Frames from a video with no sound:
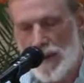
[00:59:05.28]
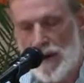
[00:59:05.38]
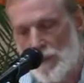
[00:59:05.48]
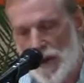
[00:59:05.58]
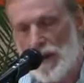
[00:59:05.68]
in
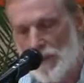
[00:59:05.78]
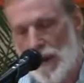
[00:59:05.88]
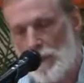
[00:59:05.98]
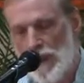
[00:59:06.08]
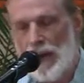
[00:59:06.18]
every
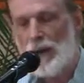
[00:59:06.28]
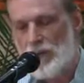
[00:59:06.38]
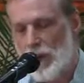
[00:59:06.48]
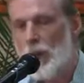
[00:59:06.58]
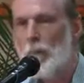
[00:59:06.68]
living being.
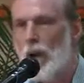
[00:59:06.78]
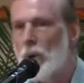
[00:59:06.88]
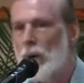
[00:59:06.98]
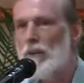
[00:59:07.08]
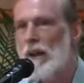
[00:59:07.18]
So the blow
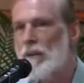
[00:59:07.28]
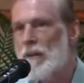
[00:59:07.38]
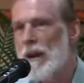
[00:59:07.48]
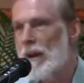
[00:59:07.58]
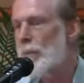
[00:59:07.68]
was
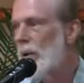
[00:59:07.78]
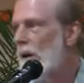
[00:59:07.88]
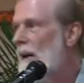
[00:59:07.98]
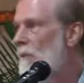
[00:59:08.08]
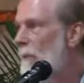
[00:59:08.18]

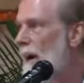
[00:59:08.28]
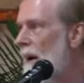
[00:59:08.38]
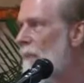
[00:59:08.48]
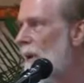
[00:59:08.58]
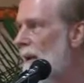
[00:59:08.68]
experienced by
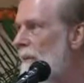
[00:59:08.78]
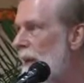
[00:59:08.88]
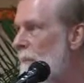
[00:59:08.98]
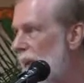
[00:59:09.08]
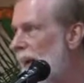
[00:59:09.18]
every
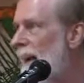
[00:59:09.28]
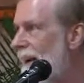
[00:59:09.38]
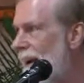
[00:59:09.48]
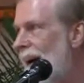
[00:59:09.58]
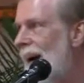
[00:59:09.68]
living being.
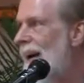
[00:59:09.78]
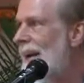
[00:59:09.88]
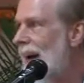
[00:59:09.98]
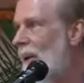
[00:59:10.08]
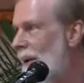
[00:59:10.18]

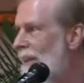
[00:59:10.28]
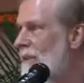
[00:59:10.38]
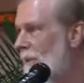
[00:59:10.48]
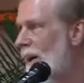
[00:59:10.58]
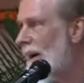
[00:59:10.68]
Now, it's
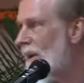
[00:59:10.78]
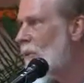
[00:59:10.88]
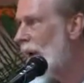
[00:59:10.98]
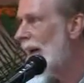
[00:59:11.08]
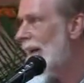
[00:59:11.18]
a very
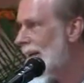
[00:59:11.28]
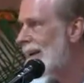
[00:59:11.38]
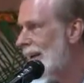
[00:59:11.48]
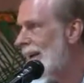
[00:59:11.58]
quaint,